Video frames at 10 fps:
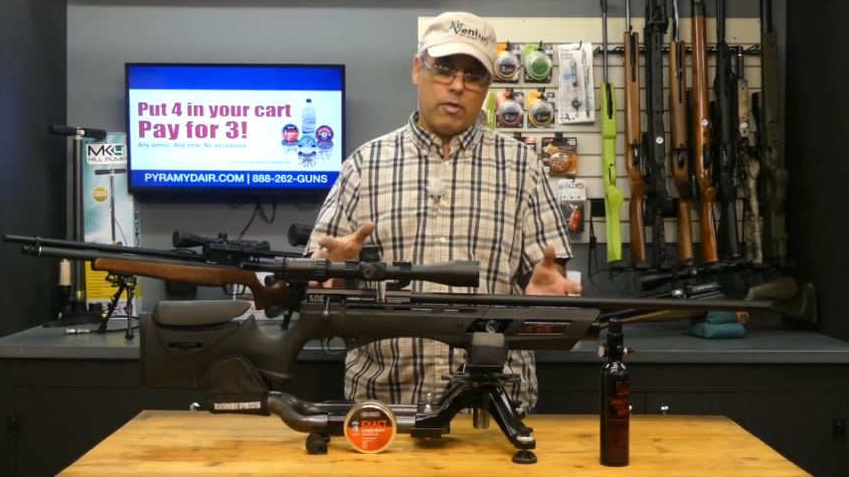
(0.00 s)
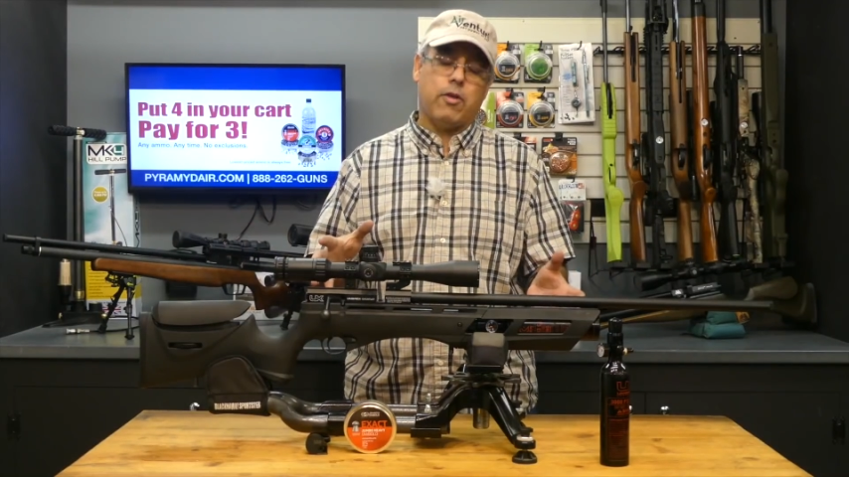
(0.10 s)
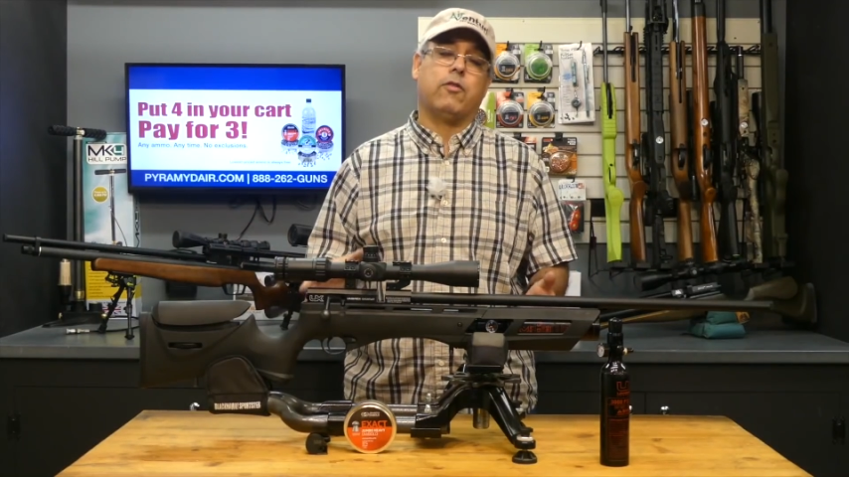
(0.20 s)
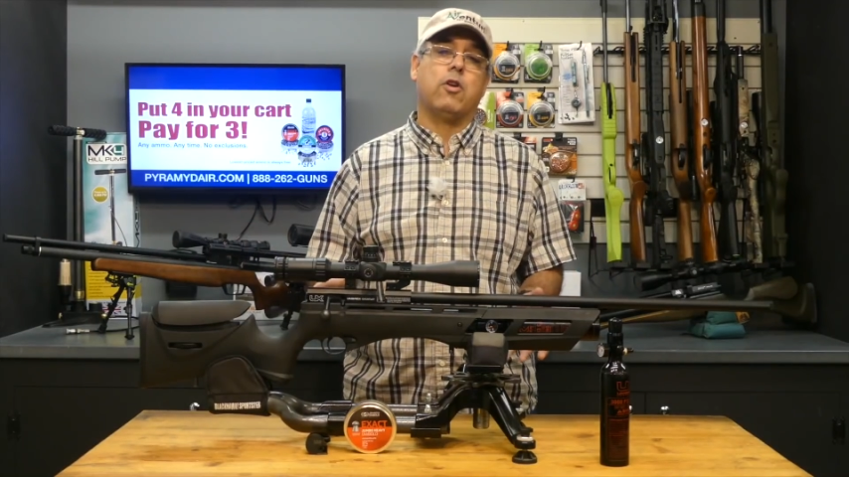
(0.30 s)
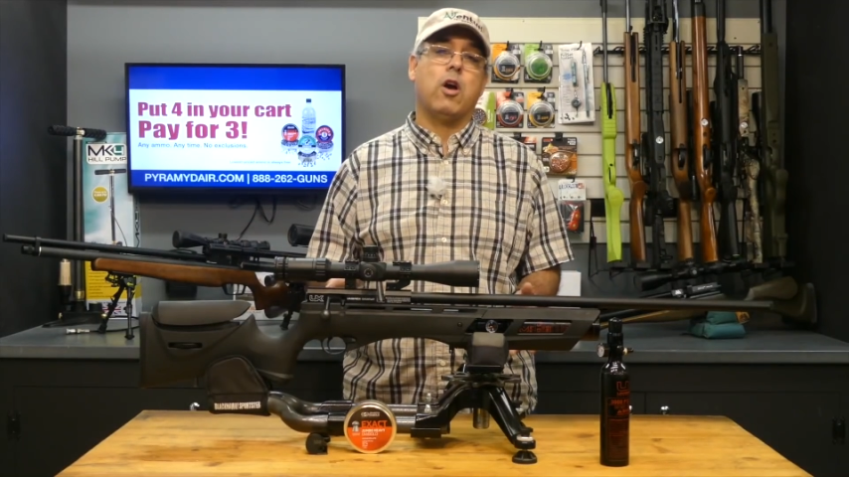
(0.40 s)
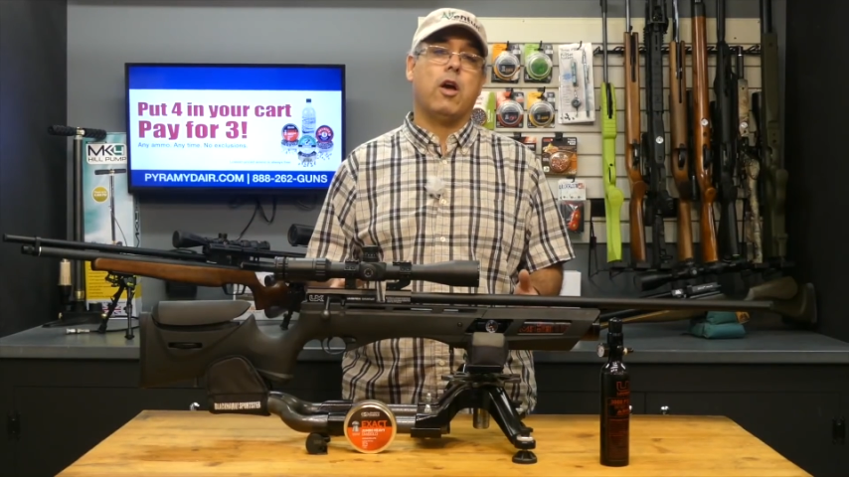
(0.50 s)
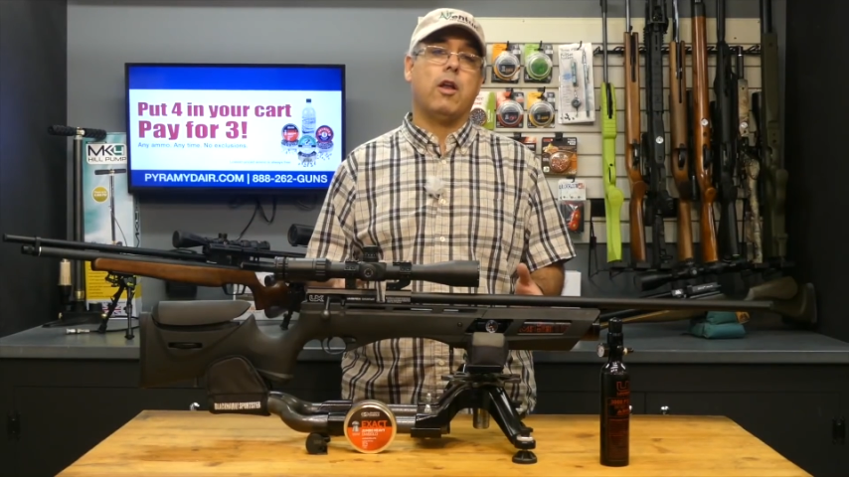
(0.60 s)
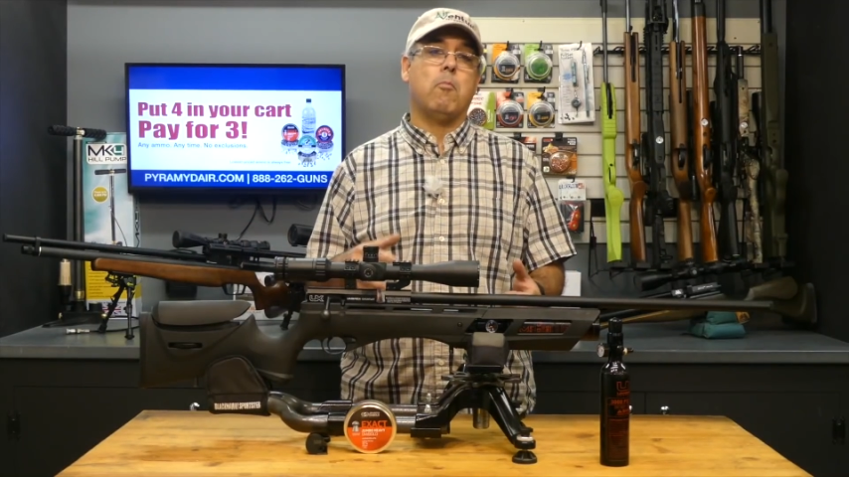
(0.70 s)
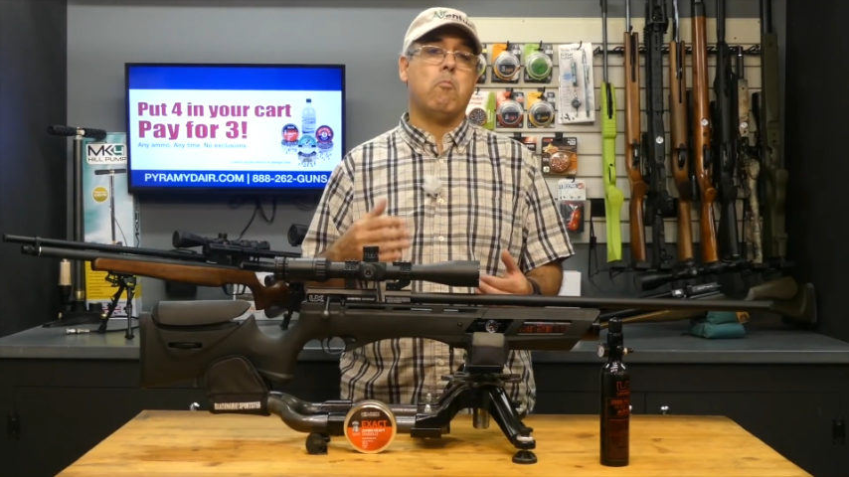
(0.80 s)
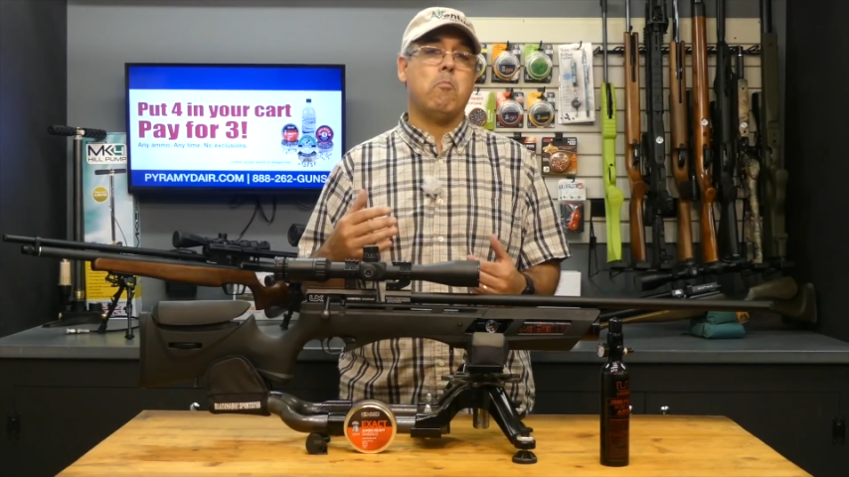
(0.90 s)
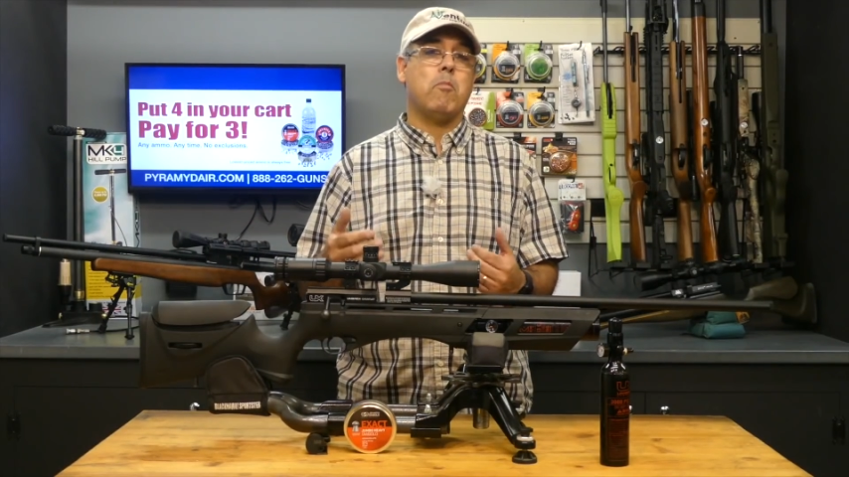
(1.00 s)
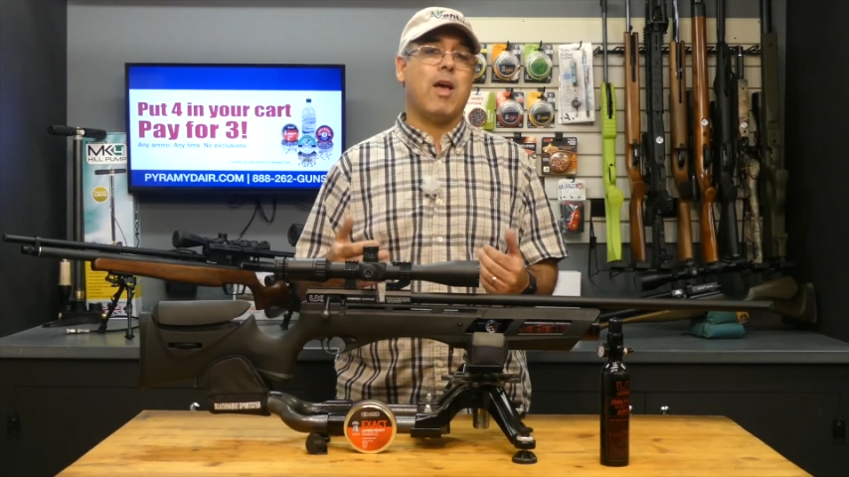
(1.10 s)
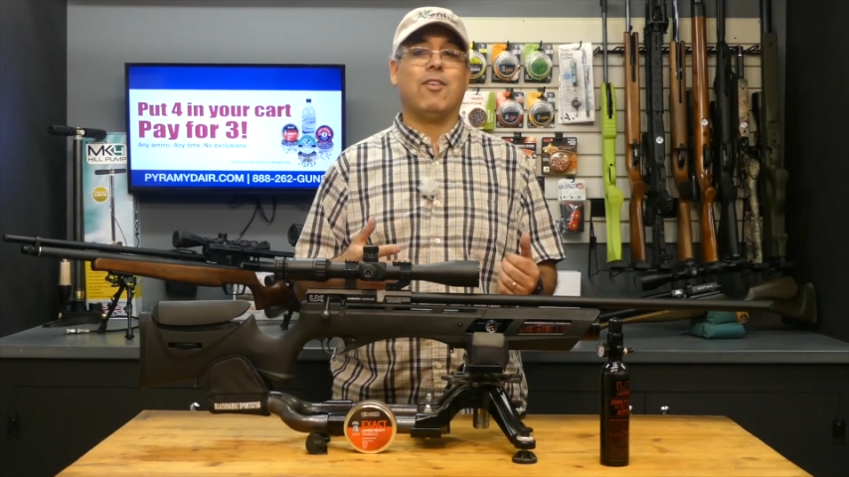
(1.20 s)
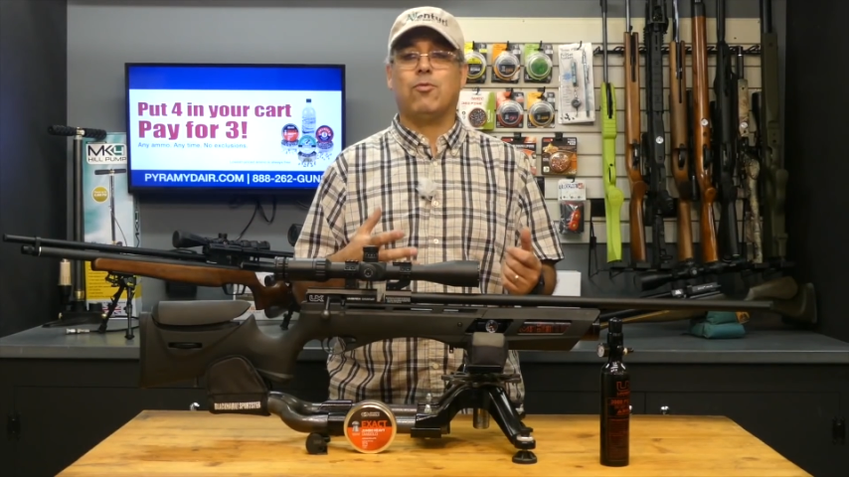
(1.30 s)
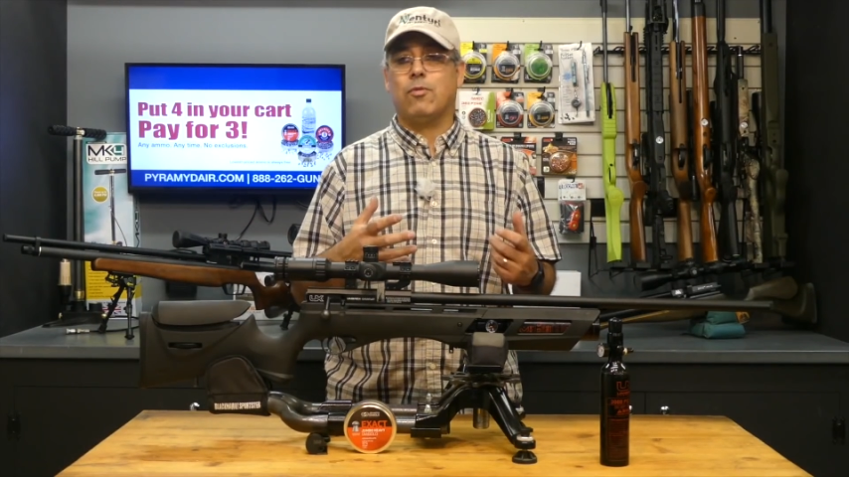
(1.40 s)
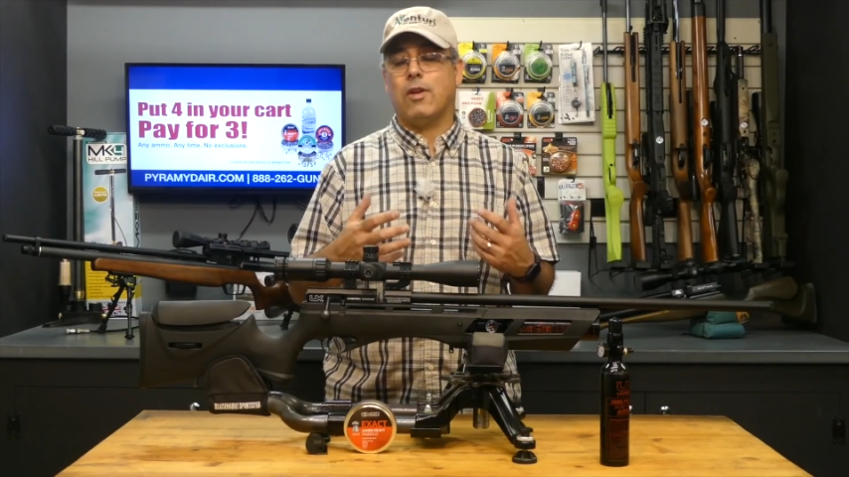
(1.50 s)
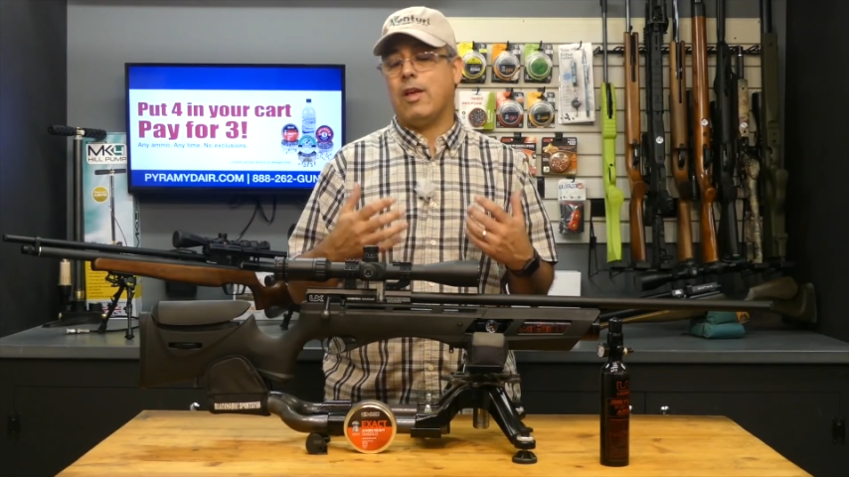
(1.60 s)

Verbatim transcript: of this gun has,